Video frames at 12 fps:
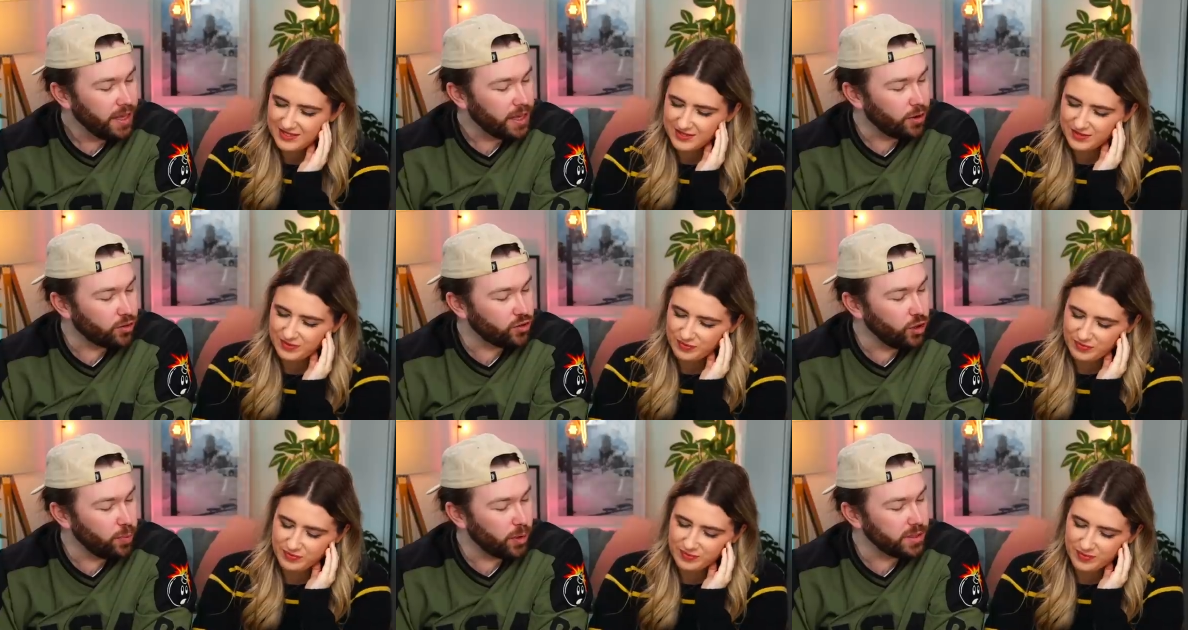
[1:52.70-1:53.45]
Speaker 1: There are
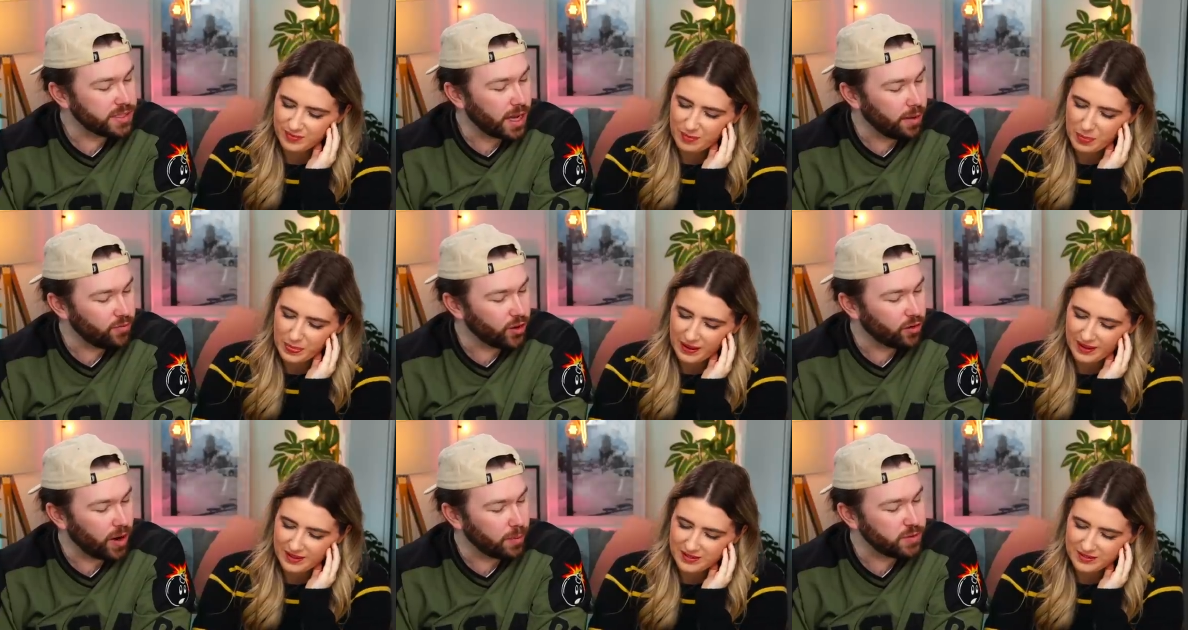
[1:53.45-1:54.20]
two points up for
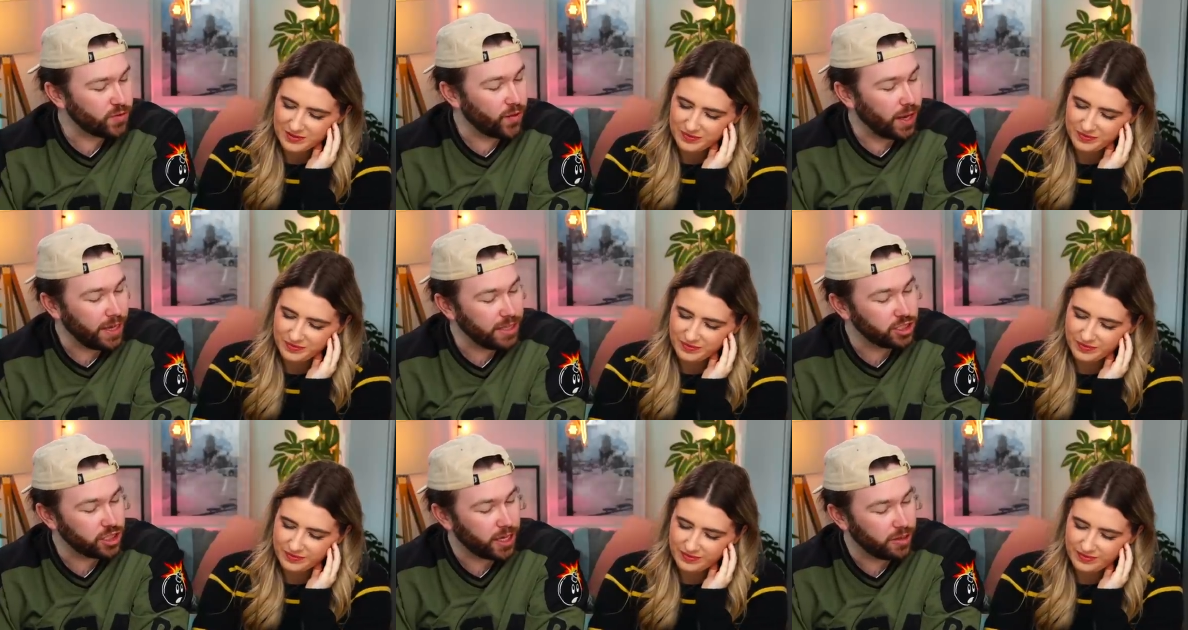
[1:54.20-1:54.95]
grabs for
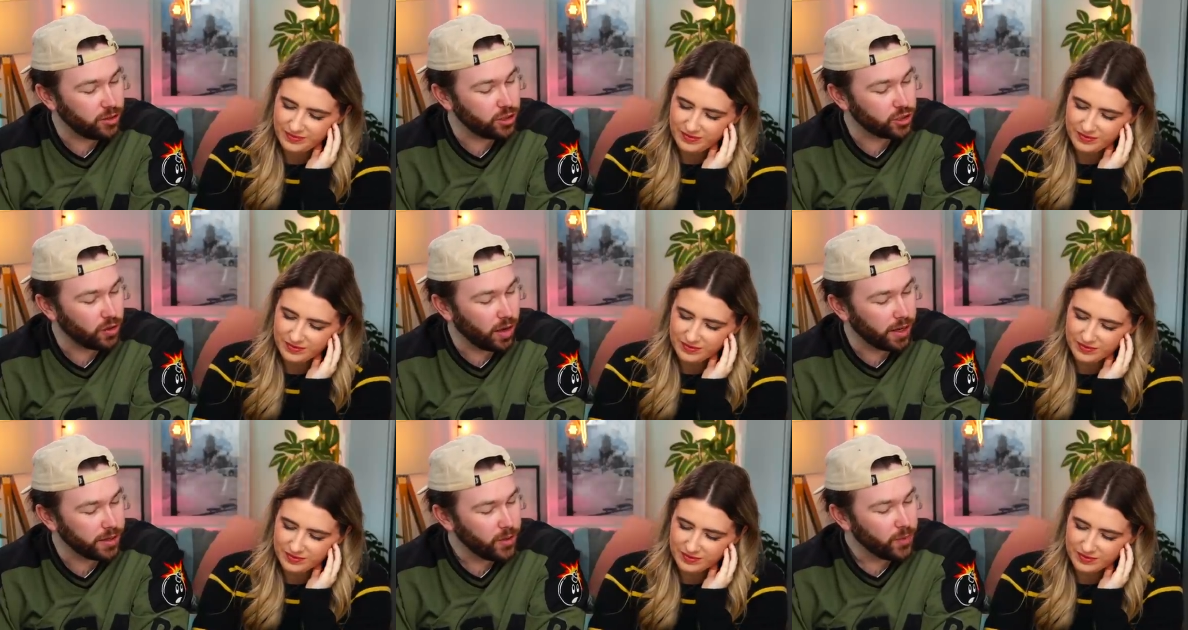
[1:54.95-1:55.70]
each tin you
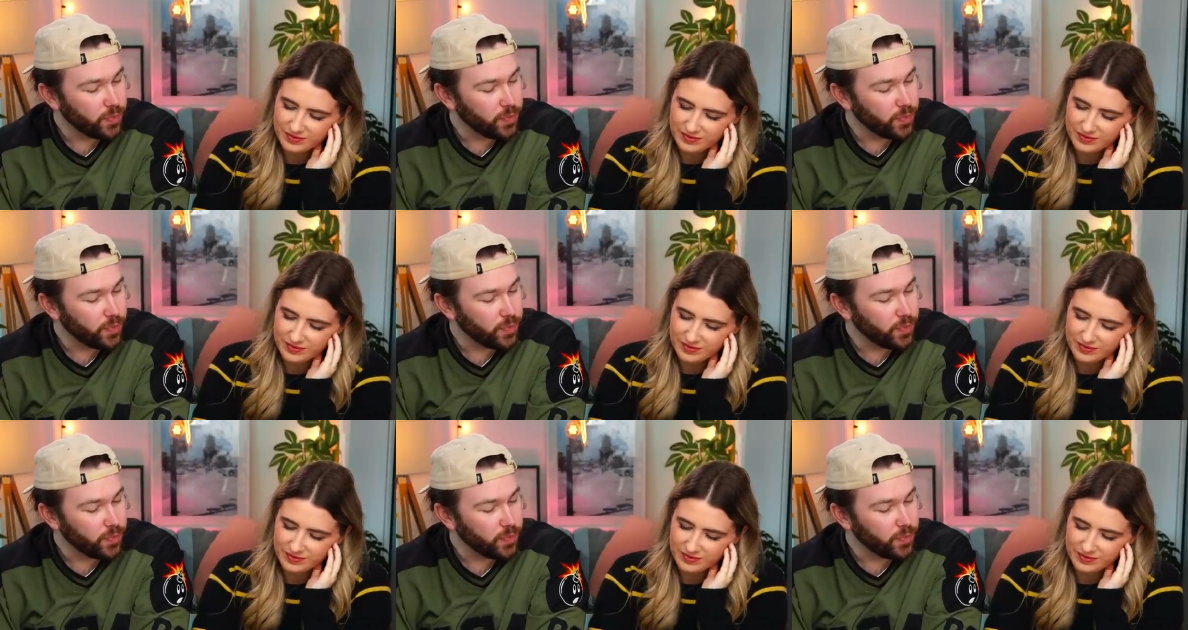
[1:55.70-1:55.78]
try.